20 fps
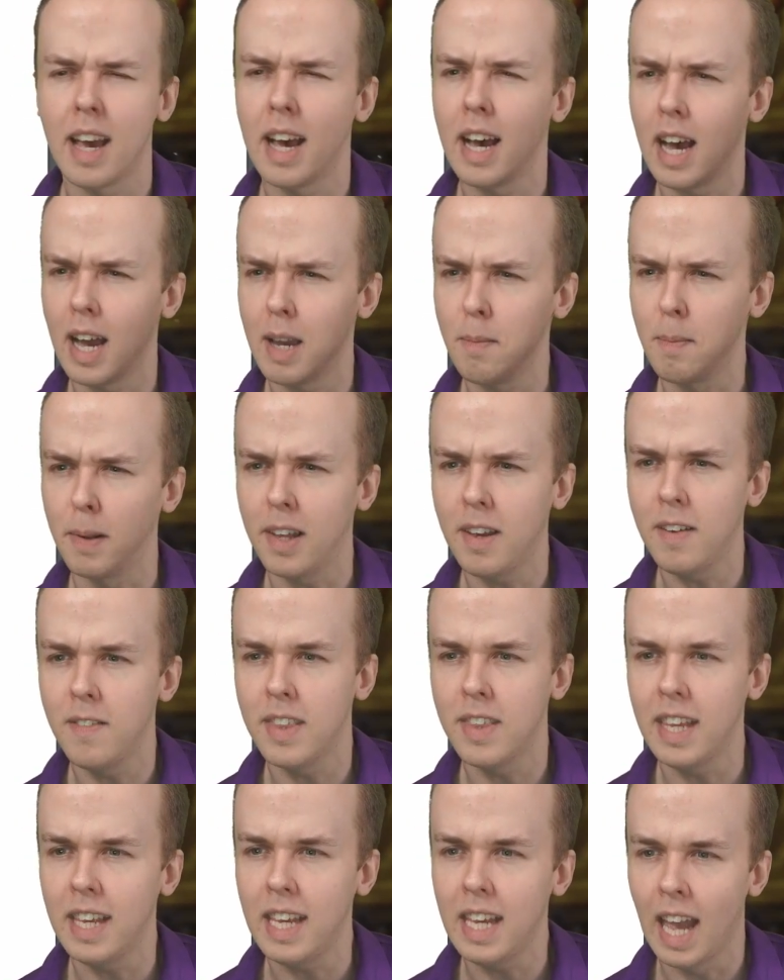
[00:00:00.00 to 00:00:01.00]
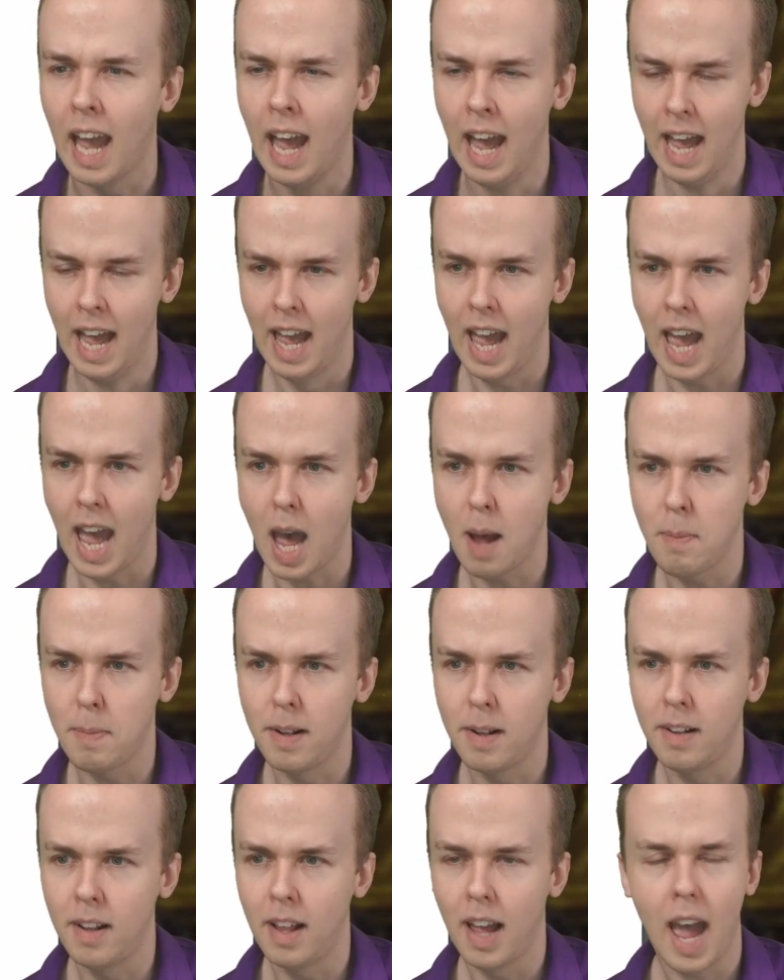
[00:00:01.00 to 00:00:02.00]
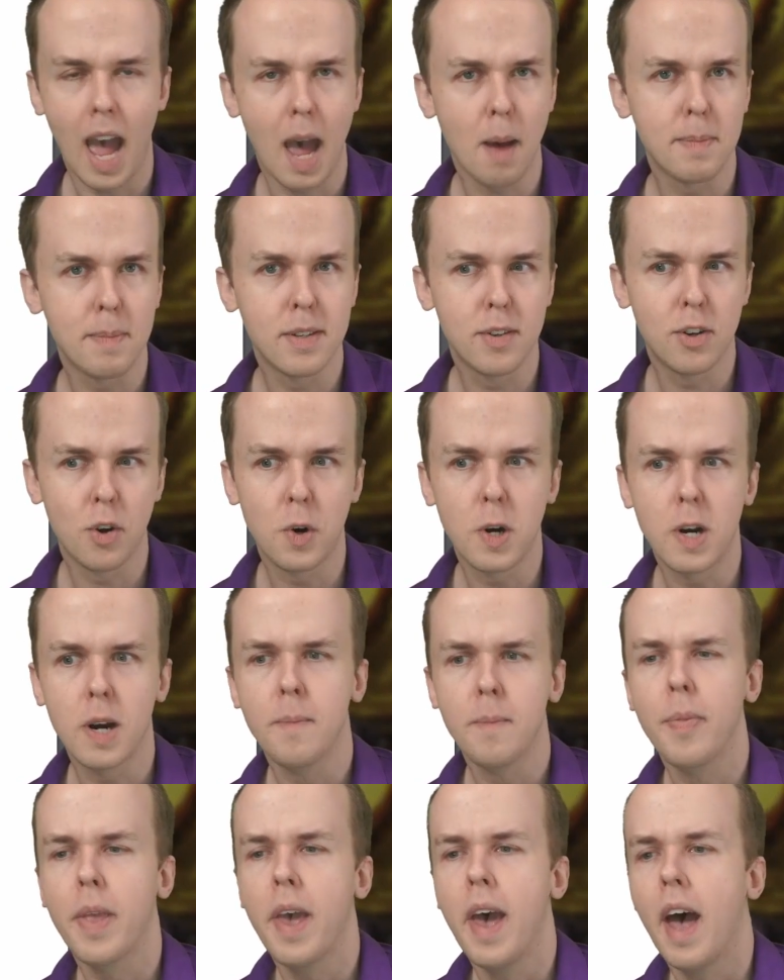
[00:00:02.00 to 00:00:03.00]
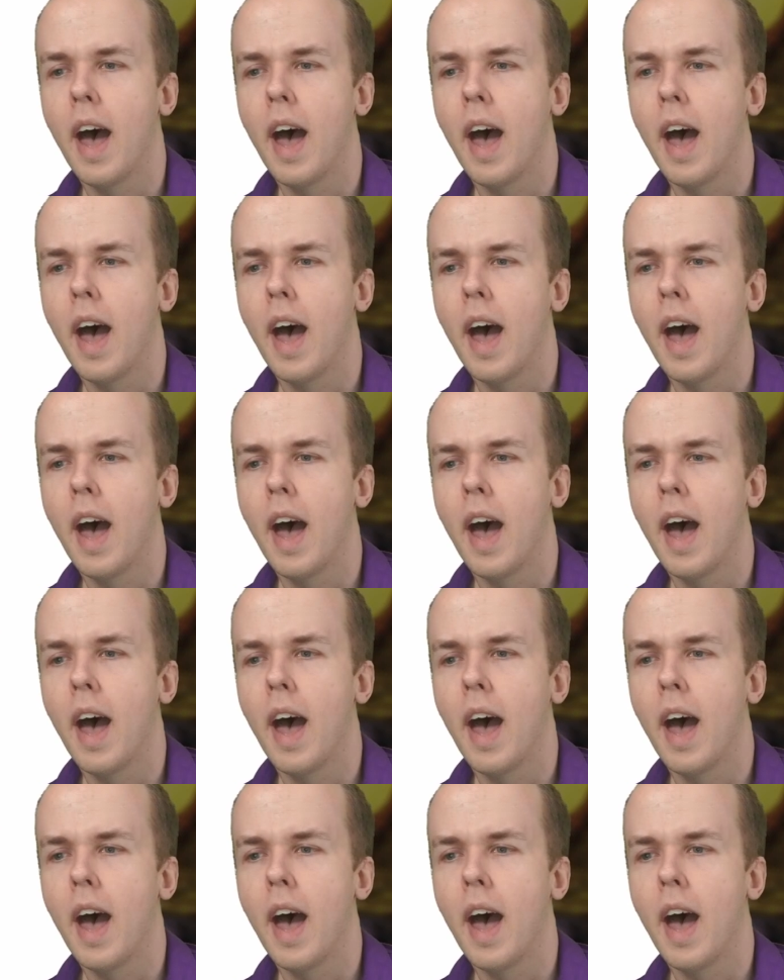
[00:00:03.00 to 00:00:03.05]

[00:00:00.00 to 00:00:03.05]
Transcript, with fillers: I believe, the Apple App Store.